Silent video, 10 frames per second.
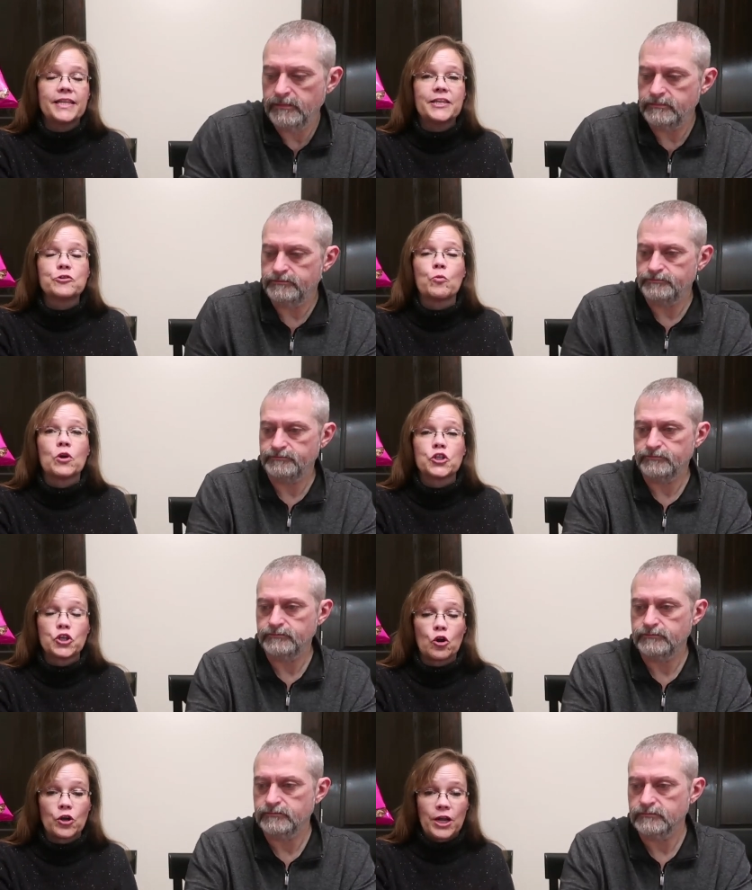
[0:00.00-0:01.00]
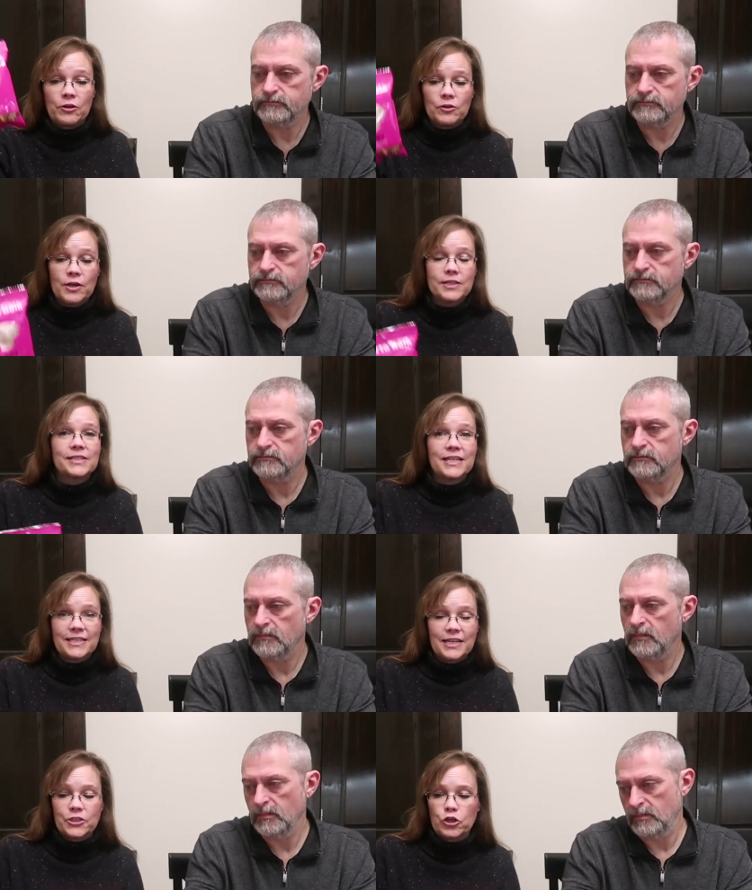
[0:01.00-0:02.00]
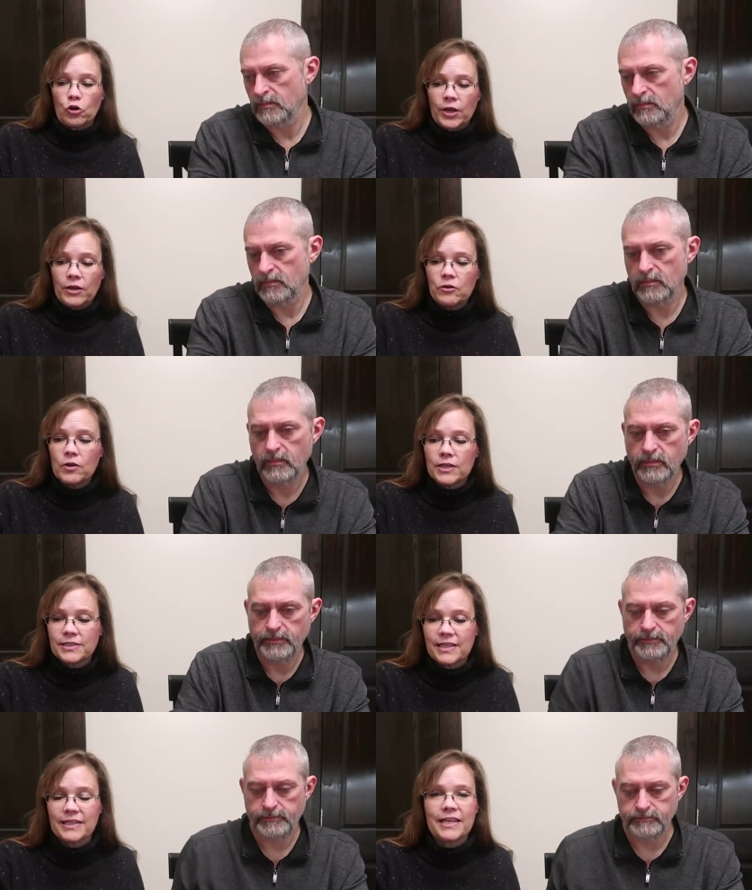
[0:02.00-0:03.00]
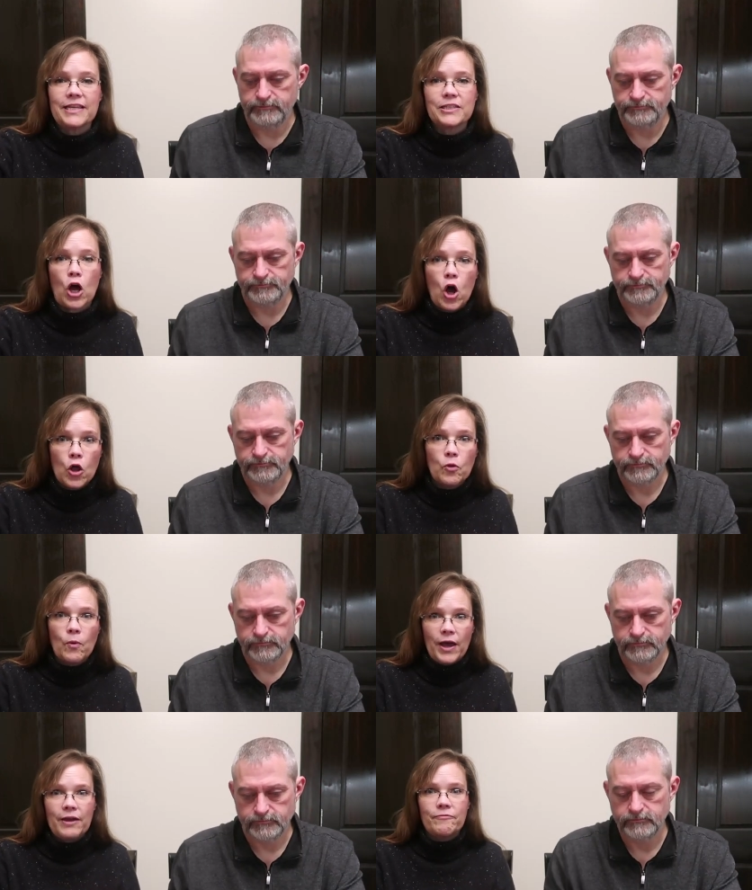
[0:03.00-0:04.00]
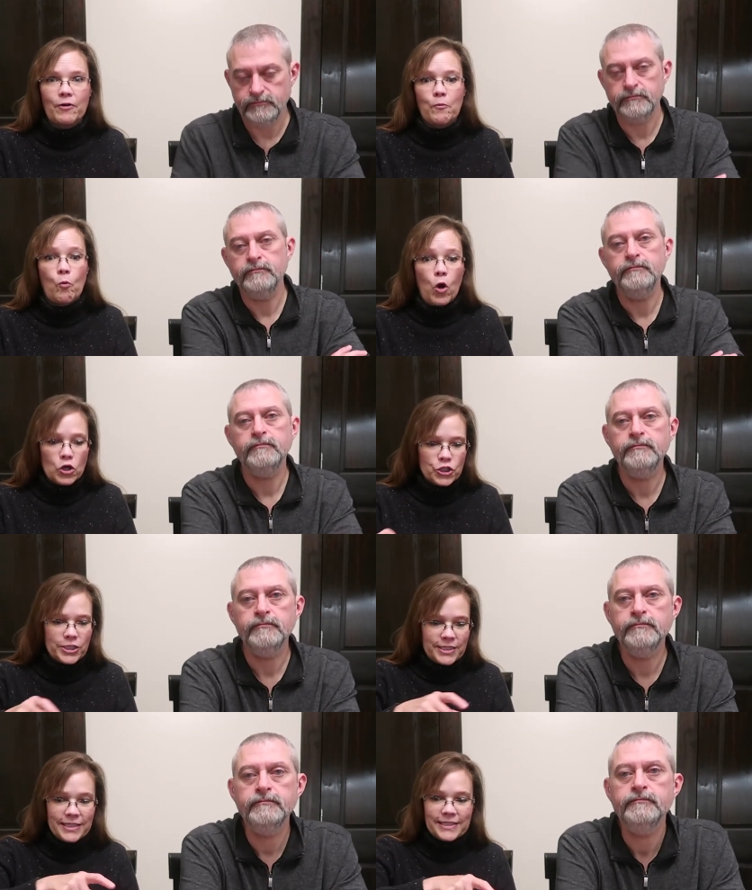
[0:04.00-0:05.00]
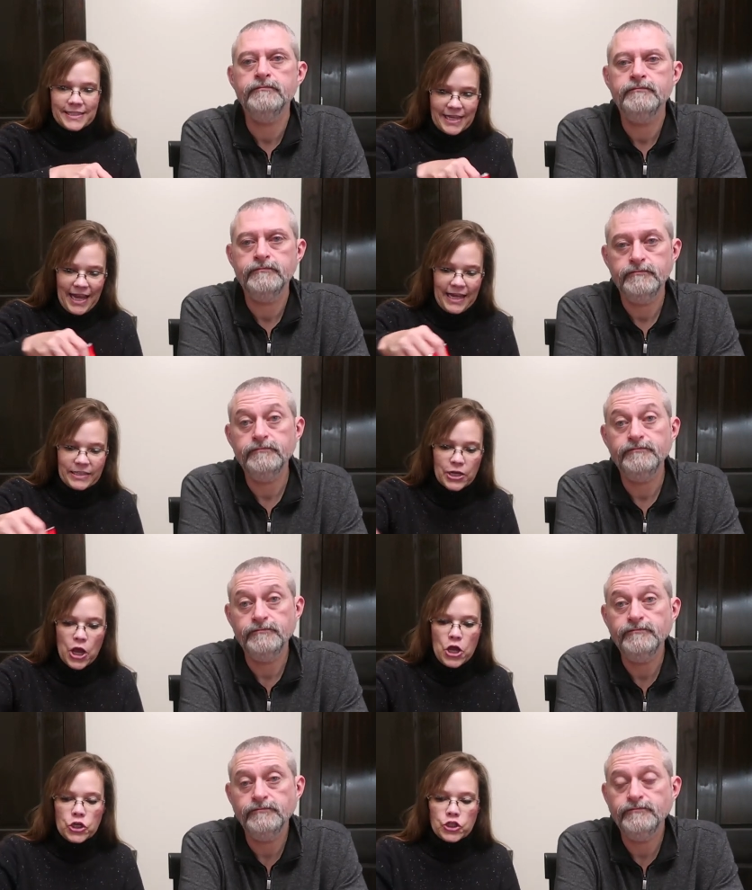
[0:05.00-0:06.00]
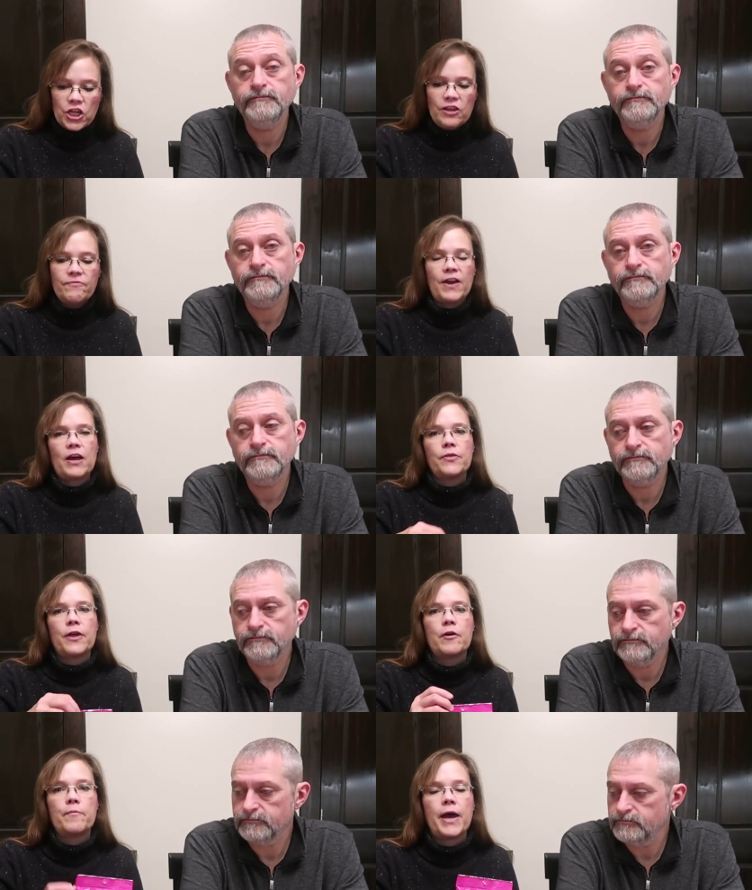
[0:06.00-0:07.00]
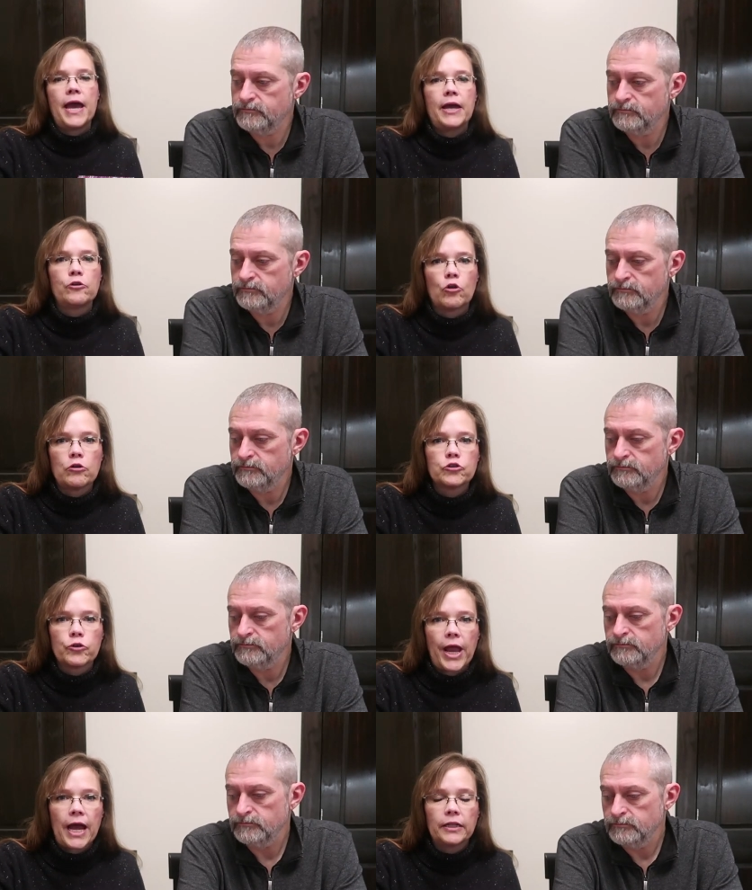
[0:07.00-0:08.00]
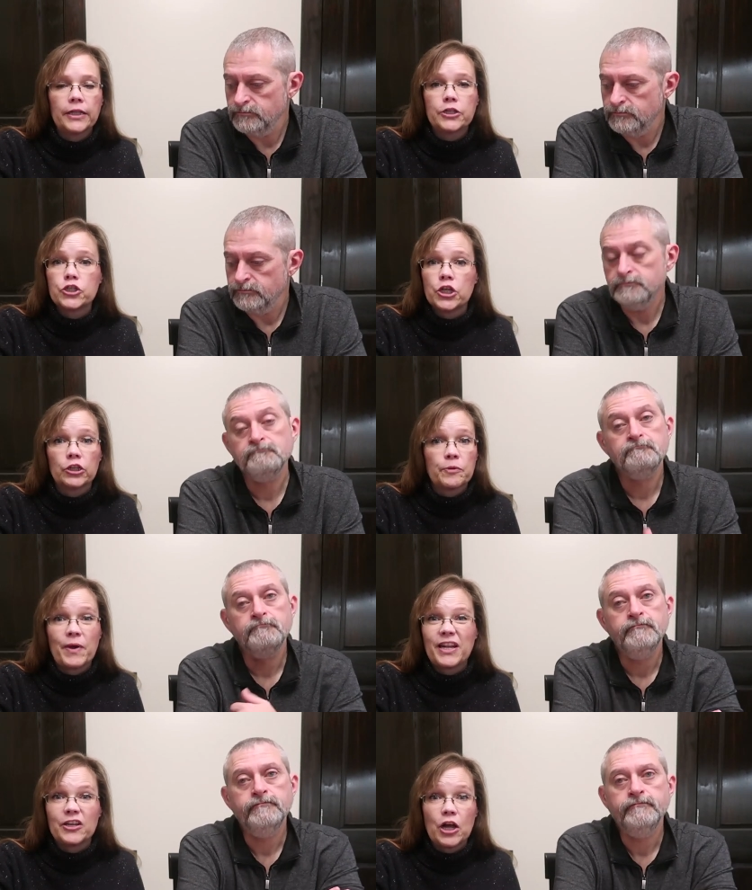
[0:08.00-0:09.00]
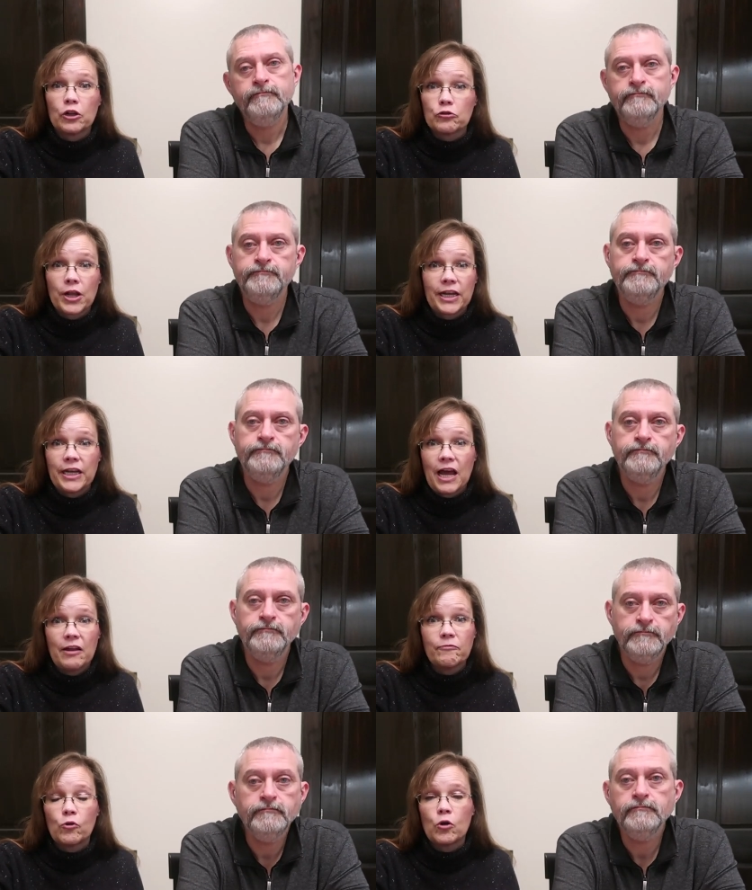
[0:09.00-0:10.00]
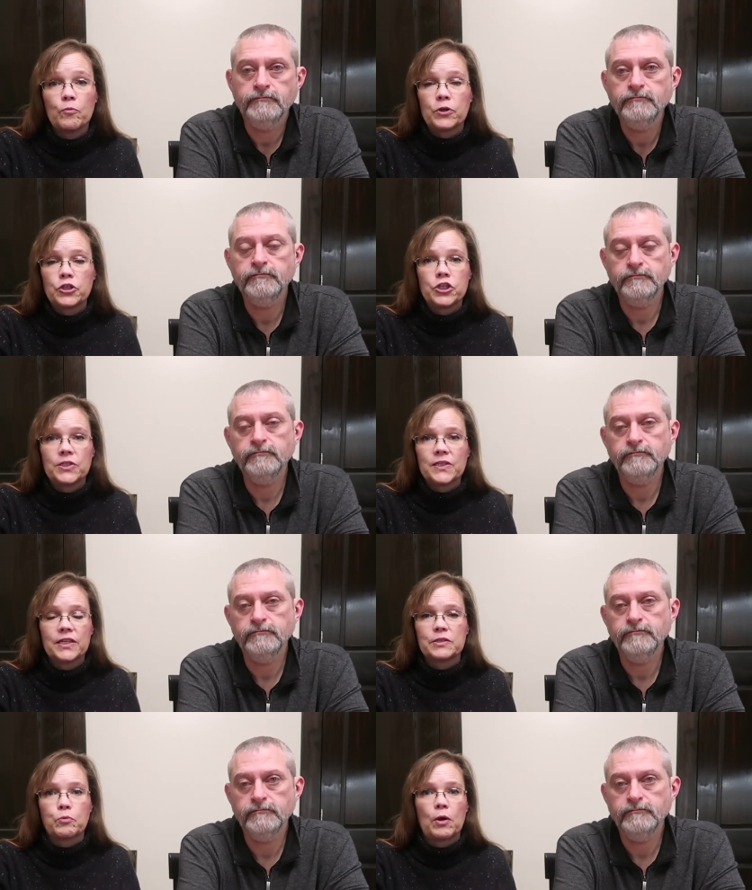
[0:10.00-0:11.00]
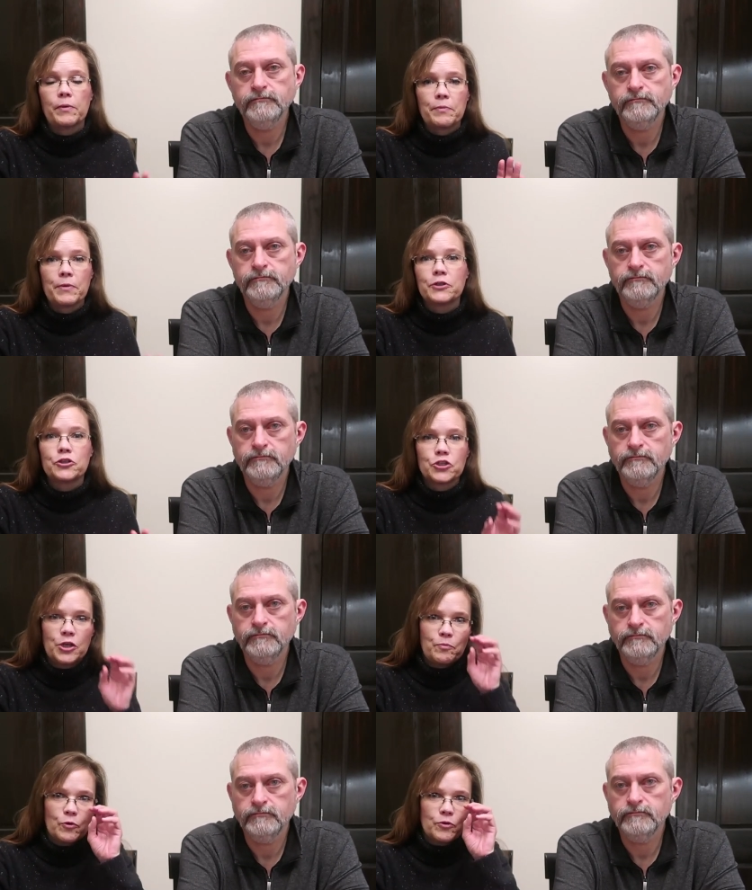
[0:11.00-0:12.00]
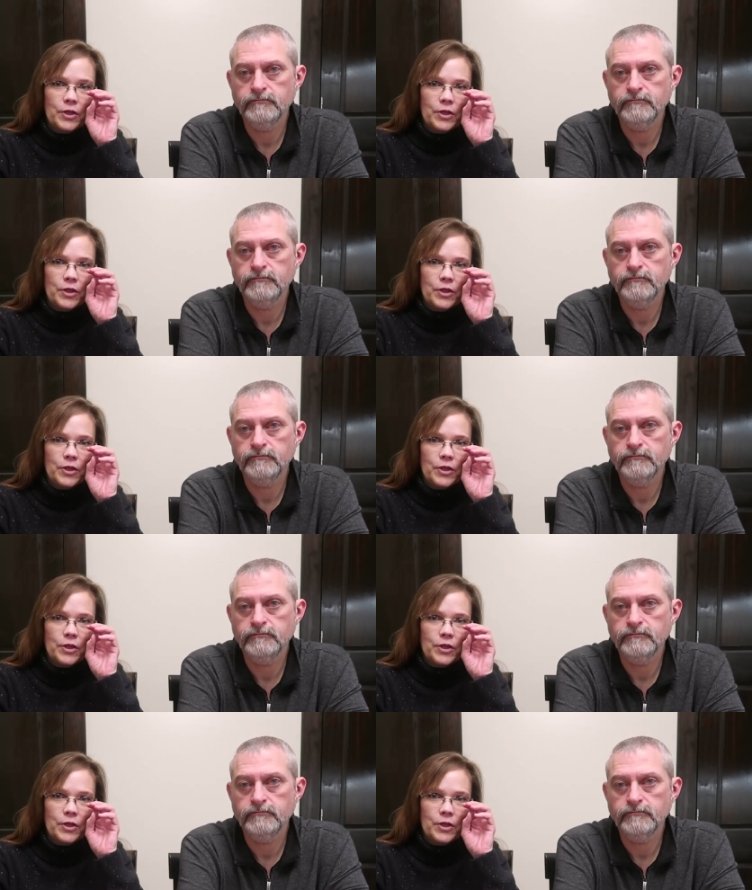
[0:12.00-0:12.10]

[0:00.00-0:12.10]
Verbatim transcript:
Speaker 1: these are what Charnell sent us. Charnell sent these all the way from Washington State. She found them at Grocery Outlet. She only paid $1.99 for them, which she said is probably much cheaper